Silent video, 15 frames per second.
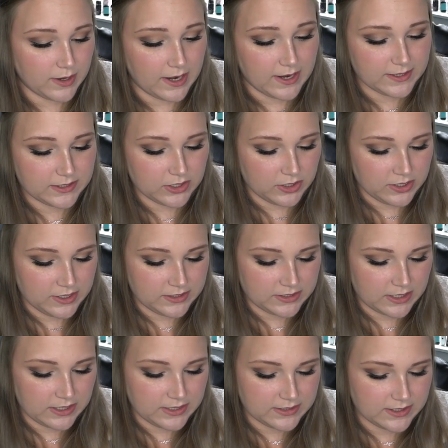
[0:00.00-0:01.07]
And it's it's
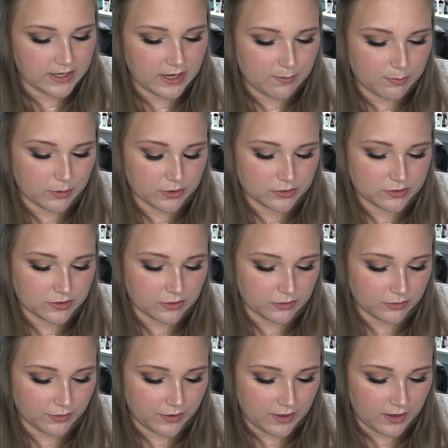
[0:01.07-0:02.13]
it's like a
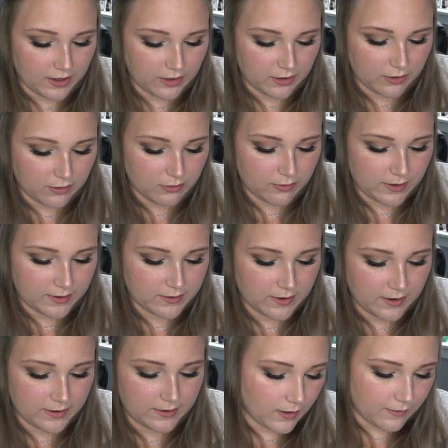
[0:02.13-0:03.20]
personal thing, you know? I,
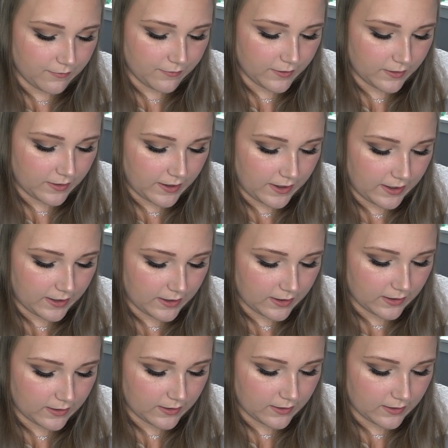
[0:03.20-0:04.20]
I, I feel like